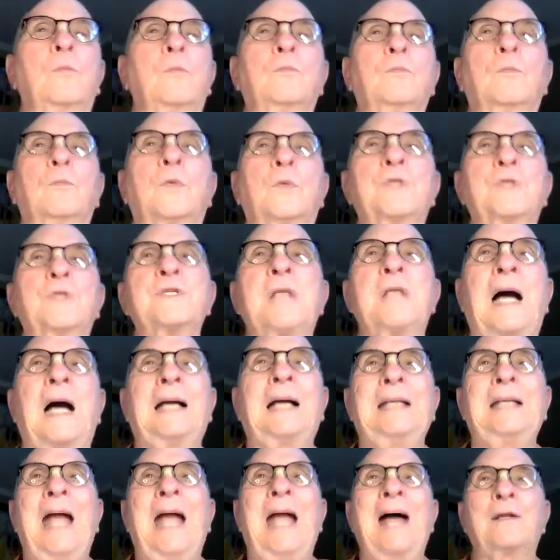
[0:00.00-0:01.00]
was
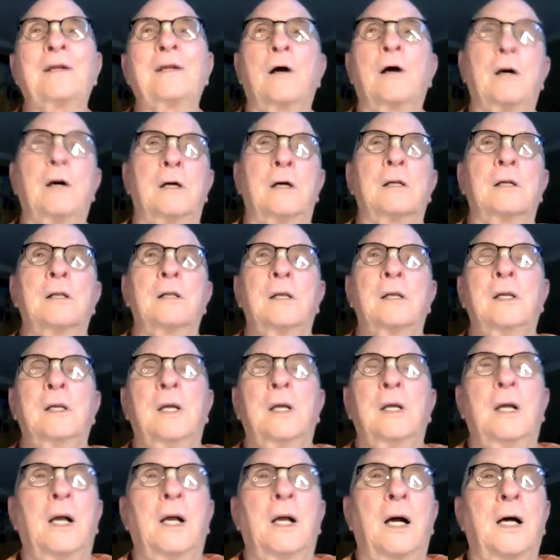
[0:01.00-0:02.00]
not at all,
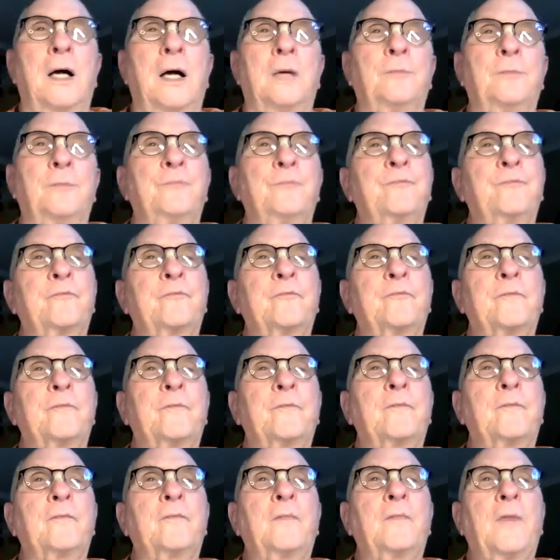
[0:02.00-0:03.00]

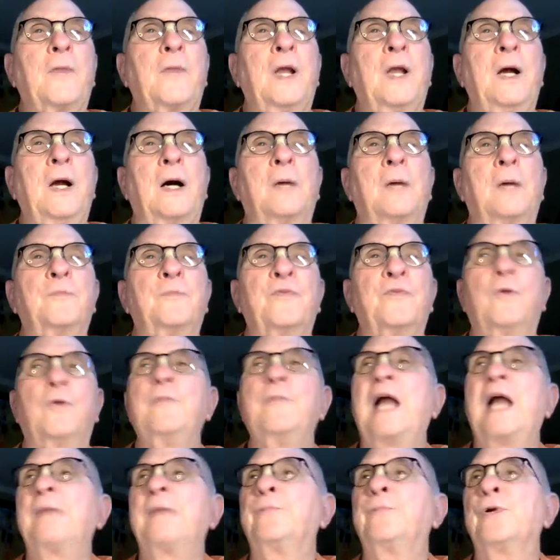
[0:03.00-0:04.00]
from
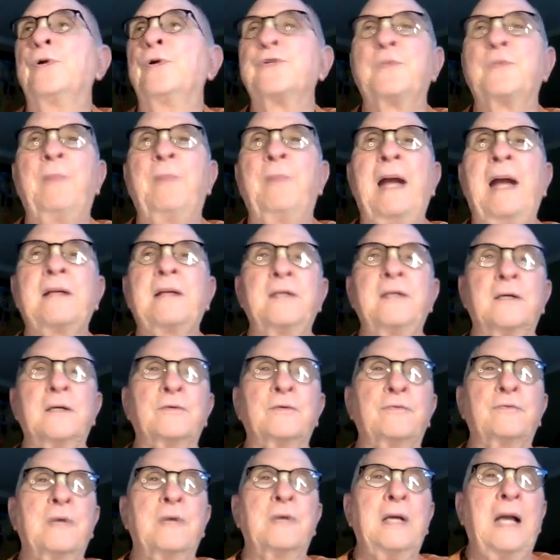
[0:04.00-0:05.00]
that
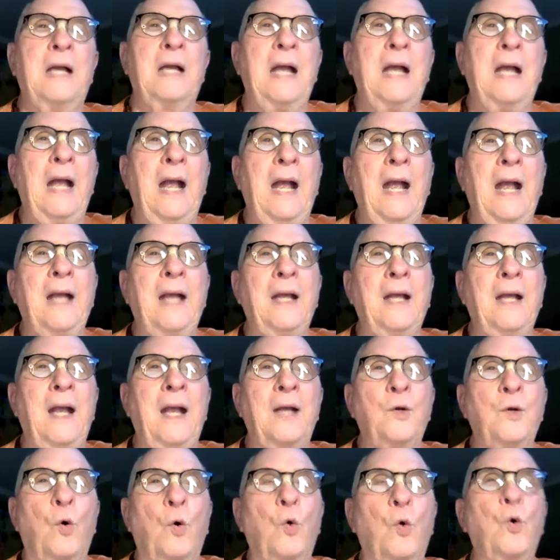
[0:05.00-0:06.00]
perspective,
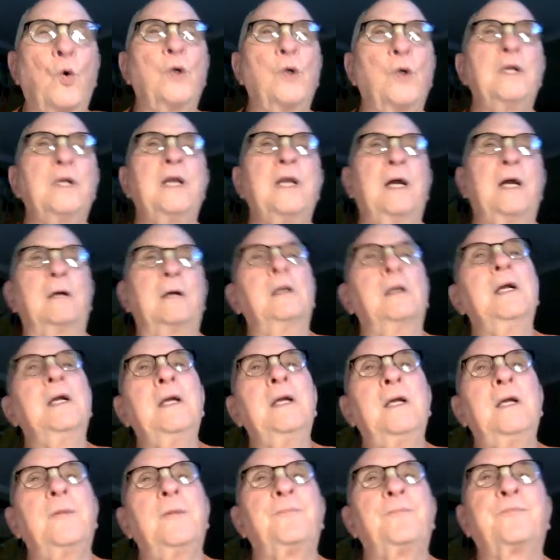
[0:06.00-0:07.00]
an ordinary
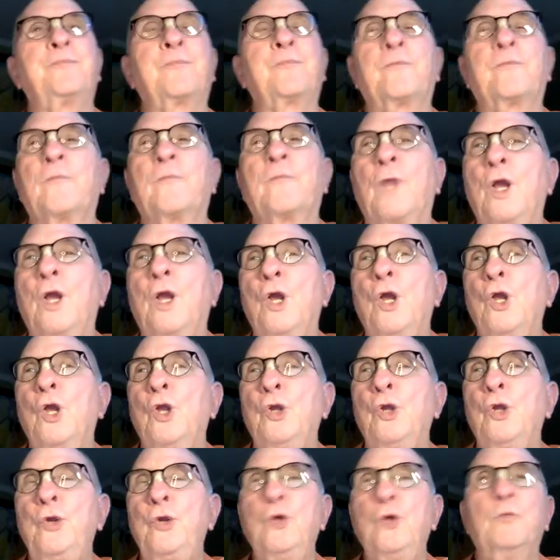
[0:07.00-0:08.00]

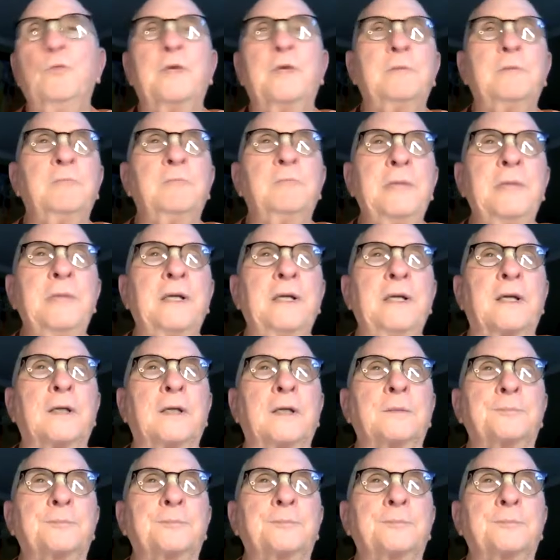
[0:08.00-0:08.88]
human being.